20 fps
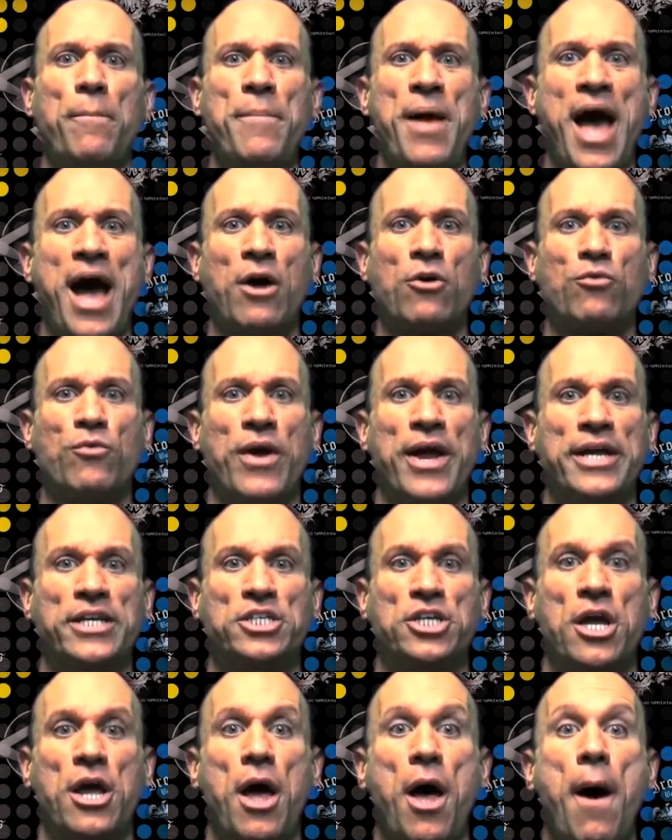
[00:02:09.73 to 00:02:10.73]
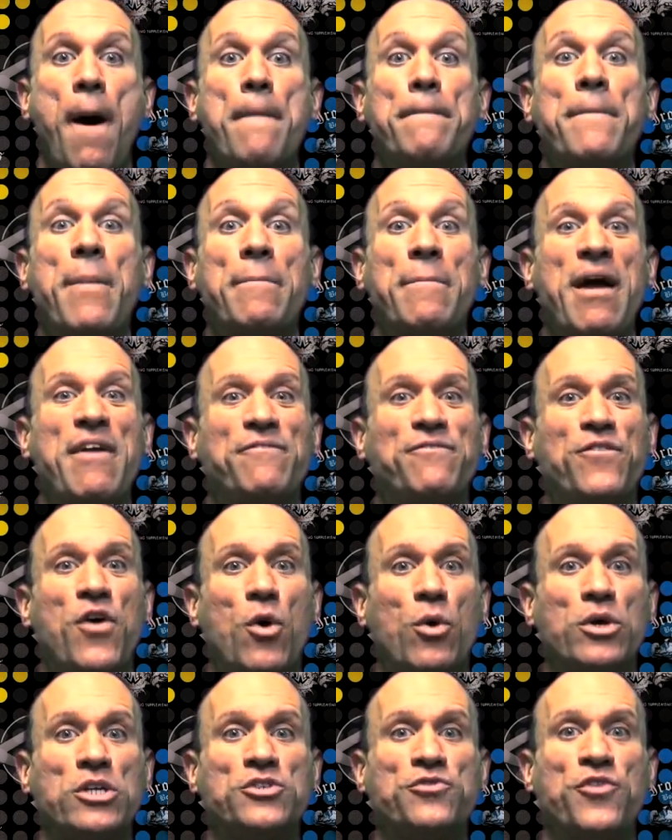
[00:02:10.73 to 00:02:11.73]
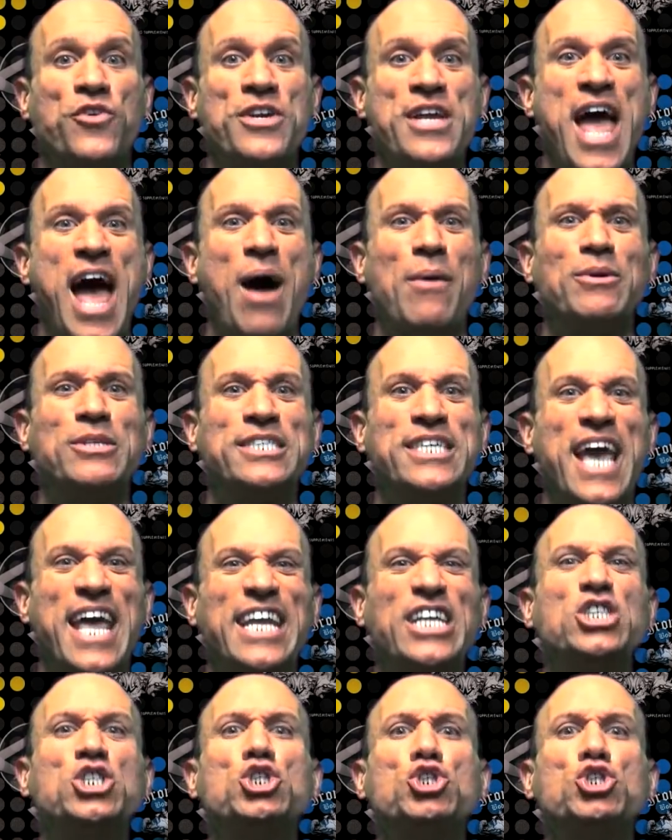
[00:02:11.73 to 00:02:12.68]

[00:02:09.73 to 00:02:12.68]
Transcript: pound range, but my focus for now is getting